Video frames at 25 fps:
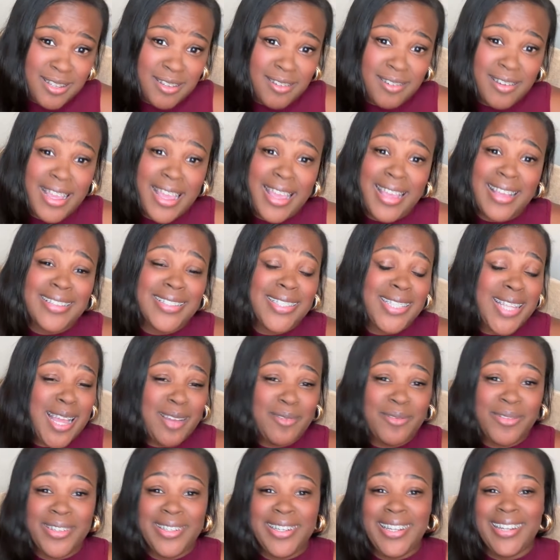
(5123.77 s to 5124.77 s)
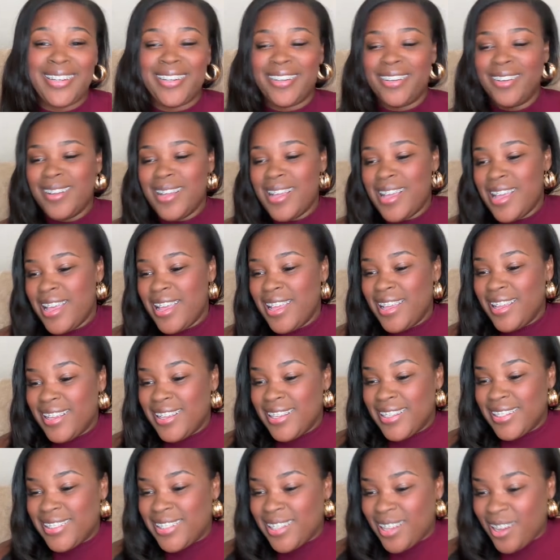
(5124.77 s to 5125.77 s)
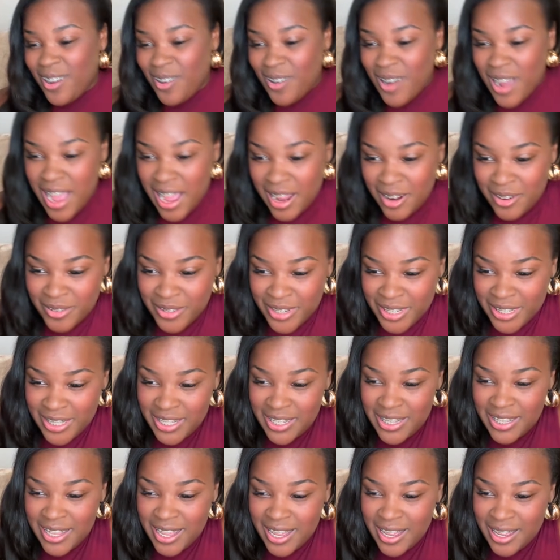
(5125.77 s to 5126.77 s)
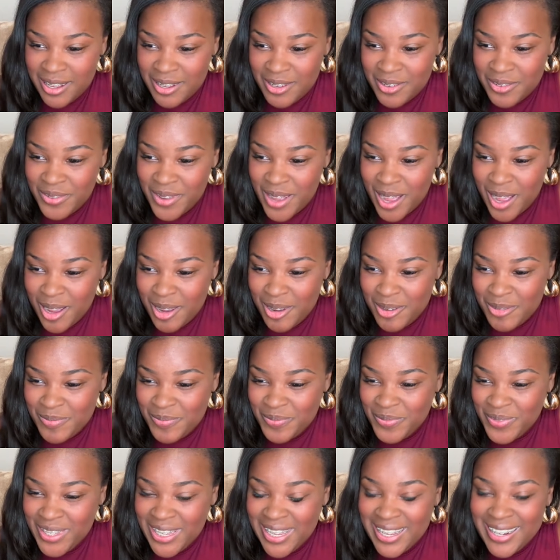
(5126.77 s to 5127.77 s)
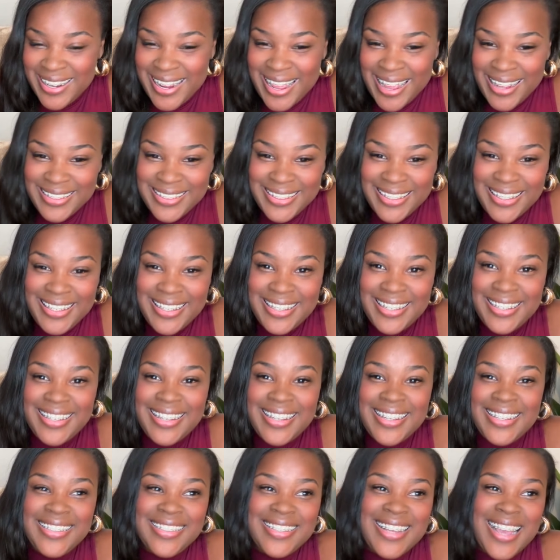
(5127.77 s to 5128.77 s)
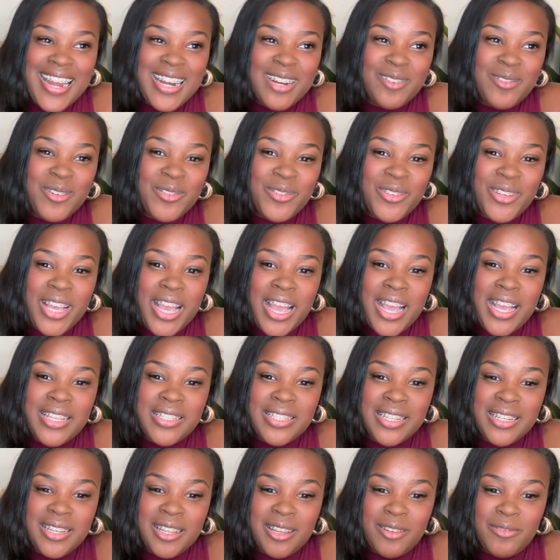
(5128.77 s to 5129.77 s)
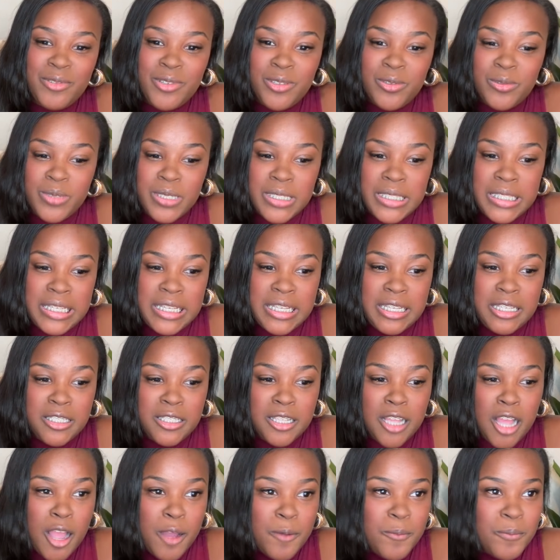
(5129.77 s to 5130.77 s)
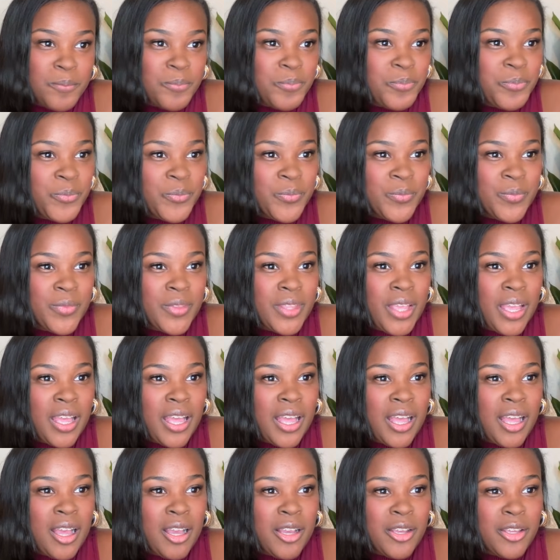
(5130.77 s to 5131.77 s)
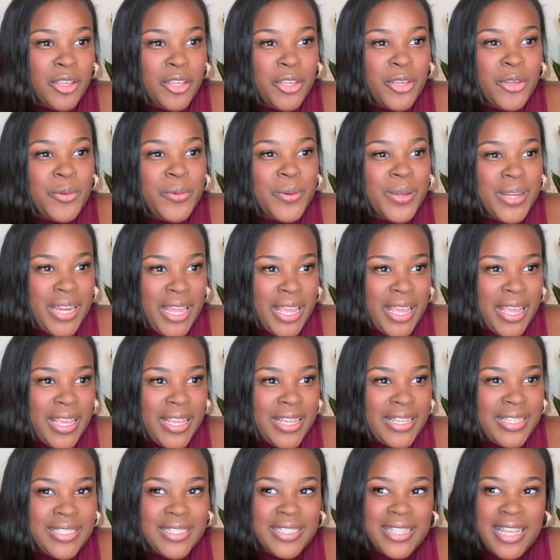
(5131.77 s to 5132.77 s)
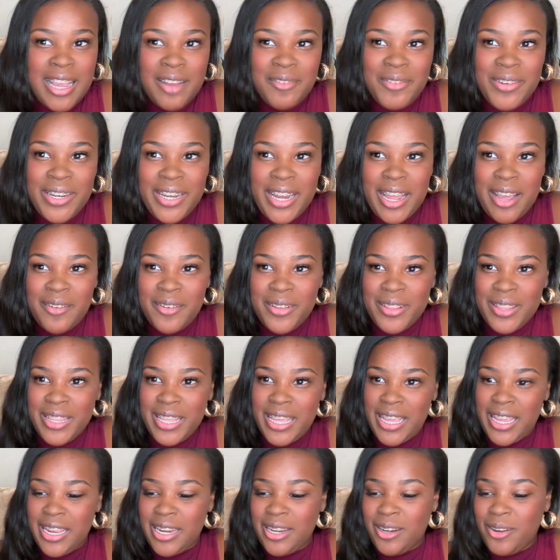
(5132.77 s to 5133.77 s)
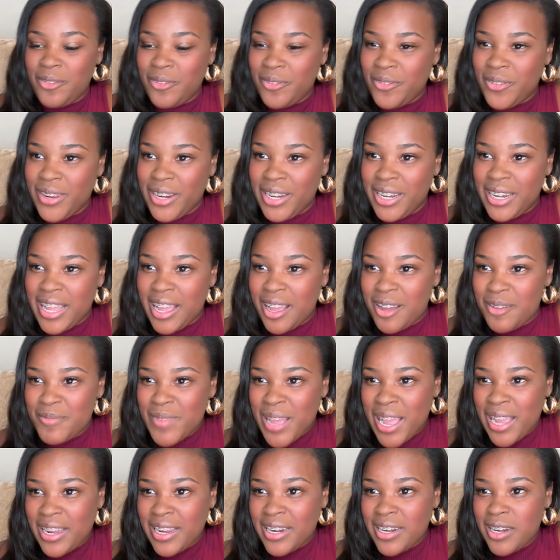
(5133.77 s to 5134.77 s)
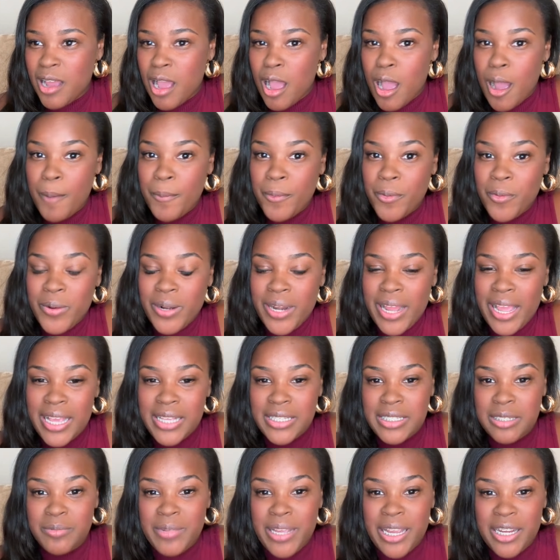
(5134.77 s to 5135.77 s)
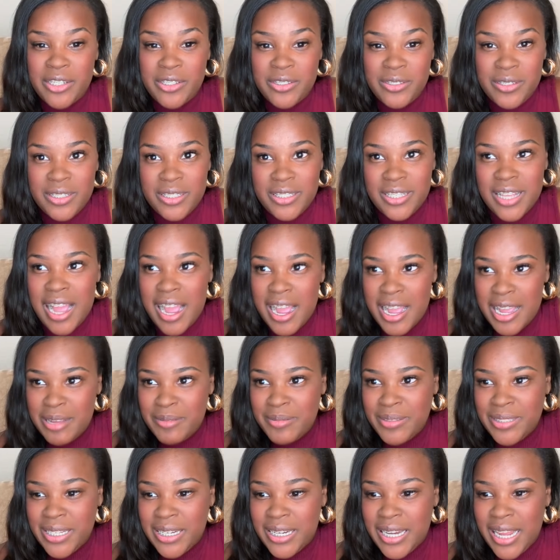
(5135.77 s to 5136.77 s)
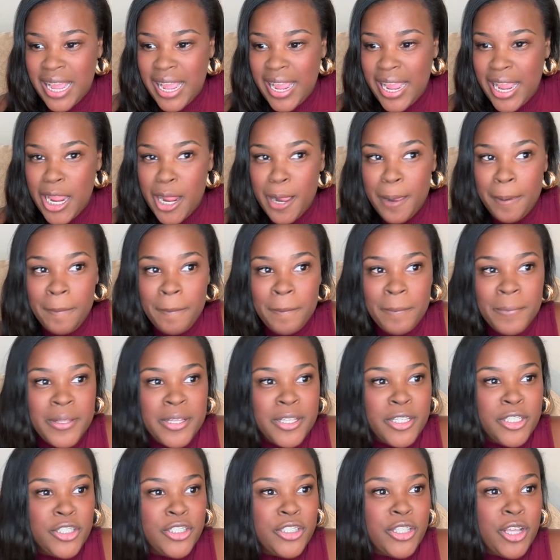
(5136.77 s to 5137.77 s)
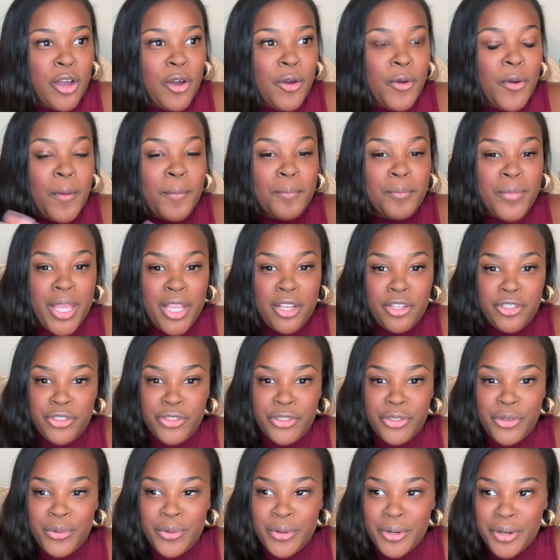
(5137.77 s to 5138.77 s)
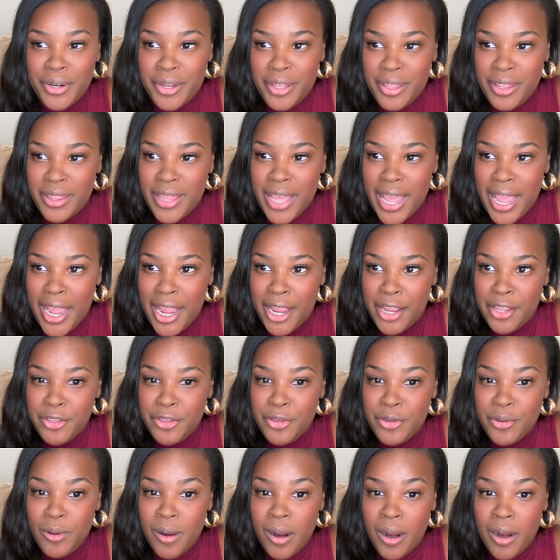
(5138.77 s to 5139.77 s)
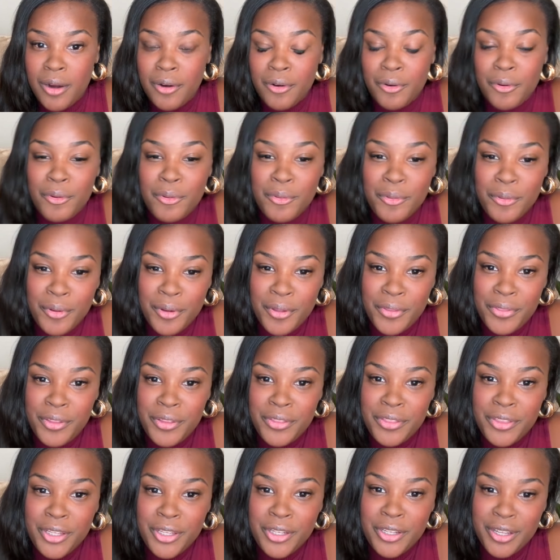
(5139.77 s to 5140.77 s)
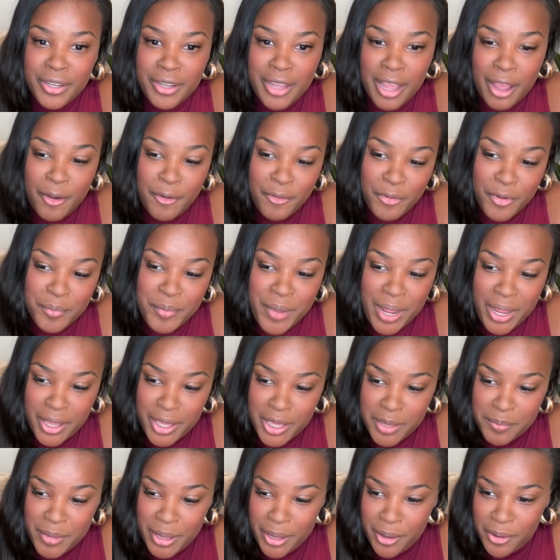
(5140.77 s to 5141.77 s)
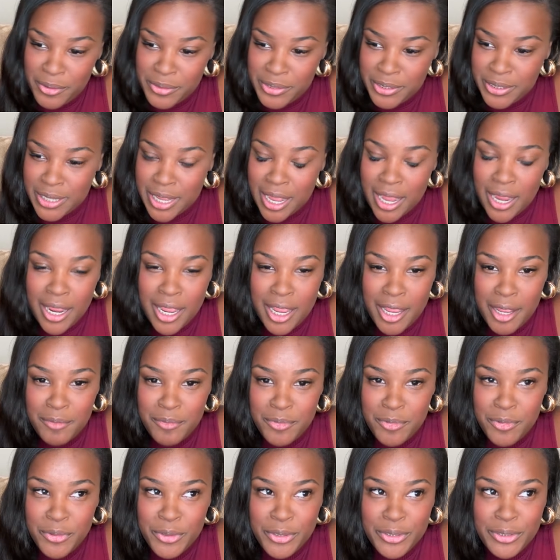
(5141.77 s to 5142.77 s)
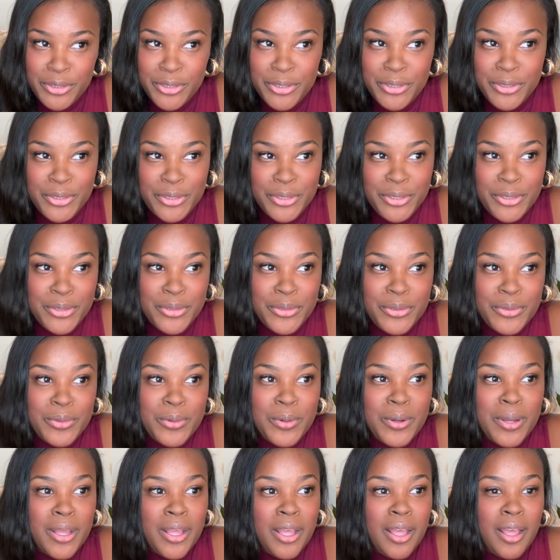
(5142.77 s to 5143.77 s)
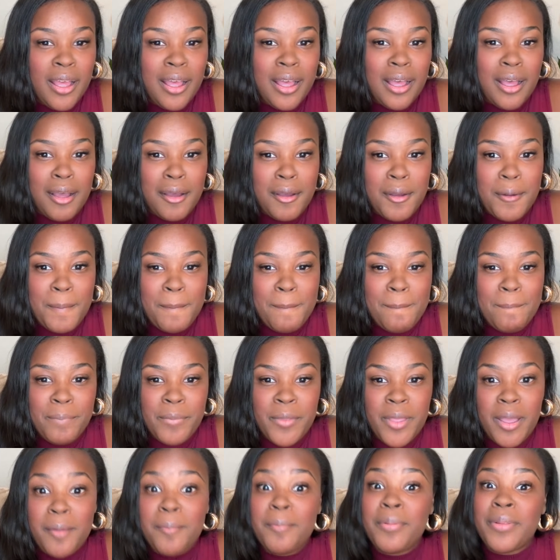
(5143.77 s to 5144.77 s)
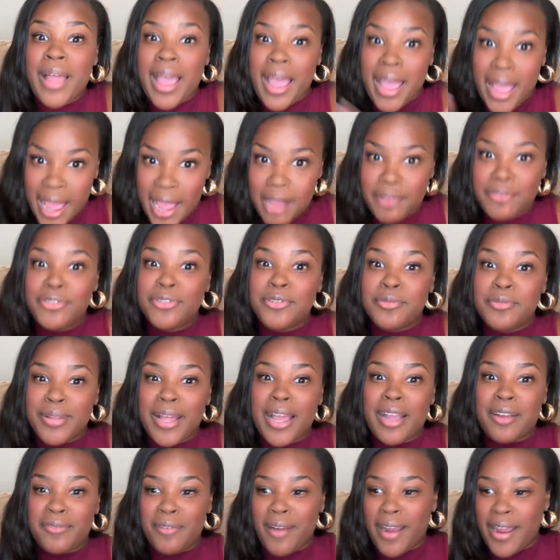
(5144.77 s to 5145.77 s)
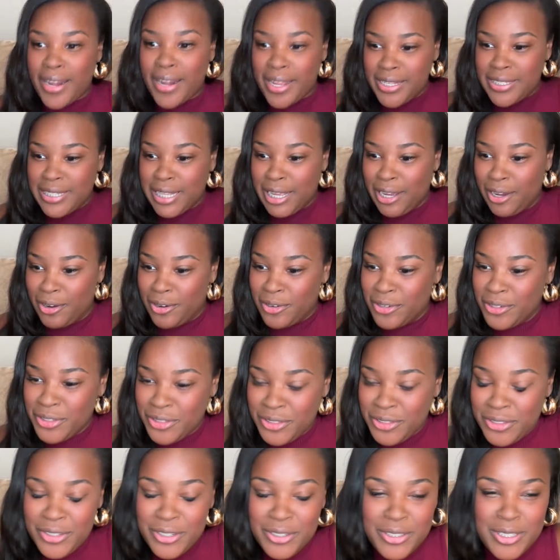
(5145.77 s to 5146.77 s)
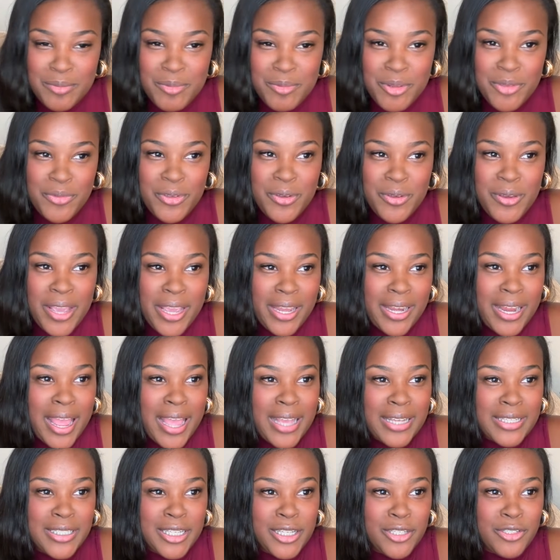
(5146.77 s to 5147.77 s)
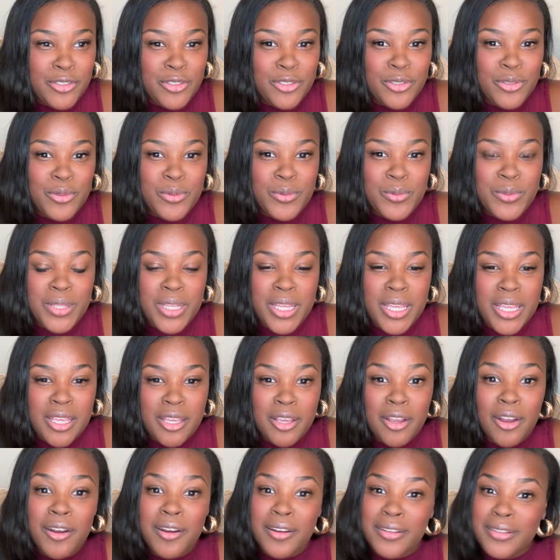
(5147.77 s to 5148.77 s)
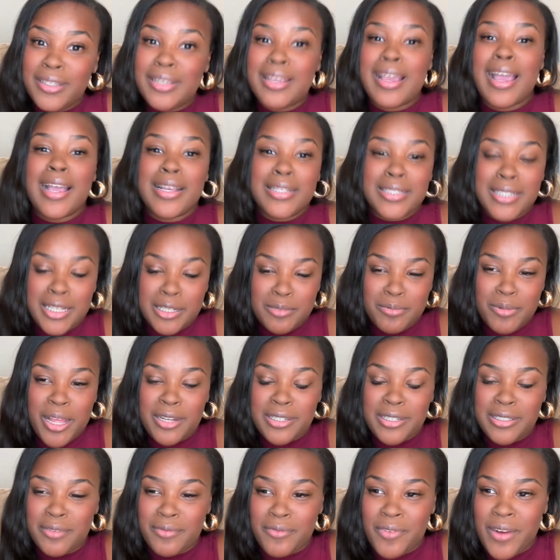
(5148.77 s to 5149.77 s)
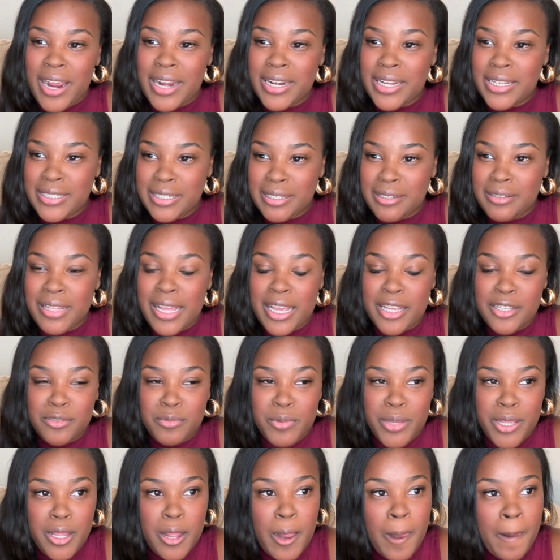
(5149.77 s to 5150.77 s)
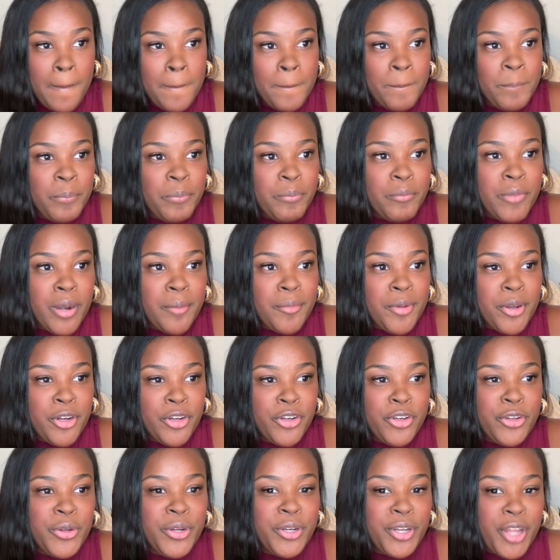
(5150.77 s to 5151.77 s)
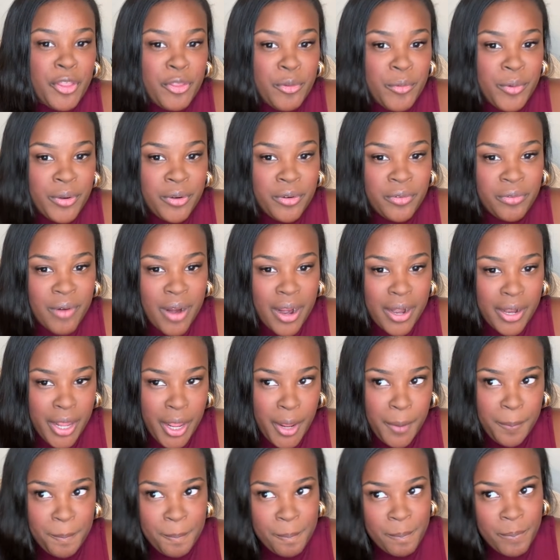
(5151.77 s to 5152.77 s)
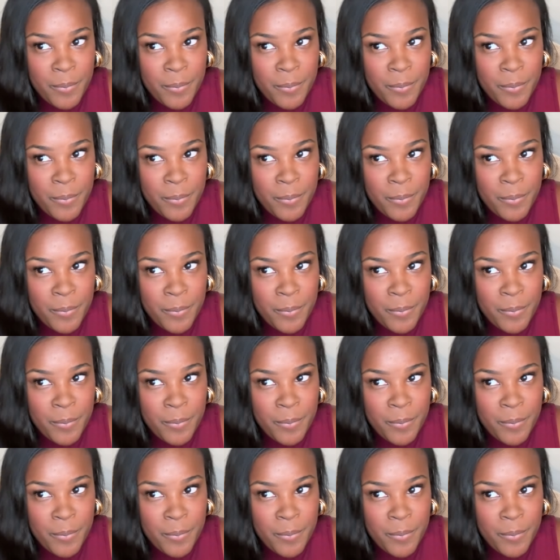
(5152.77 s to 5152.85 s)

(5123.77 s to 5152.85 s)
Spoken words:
Okay, it's time for dinner. So I really love connecting and chatting with you guys. I love doing these Q&As every now and then when I can hop on. I had some extra time today. So make sure that you are on the lookout for my emails. I am going to do actual Black Friday sale. Some of you had access to the early access Black Friday sale last week, but I'm going to do another one on Friday.